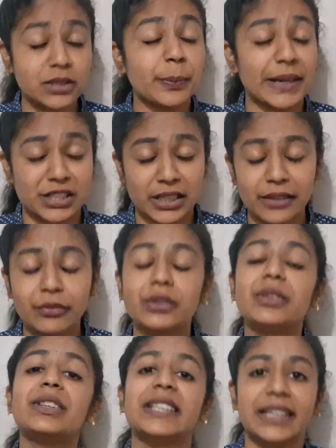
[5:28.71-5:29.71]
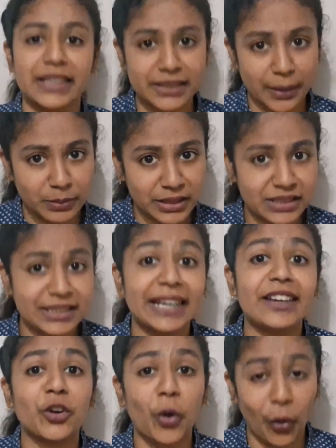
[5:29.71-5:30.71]
especially for the theory subjects
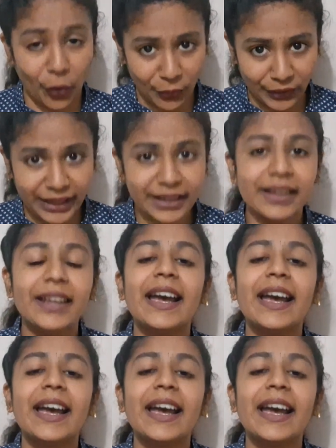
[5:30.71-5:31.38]
like audit.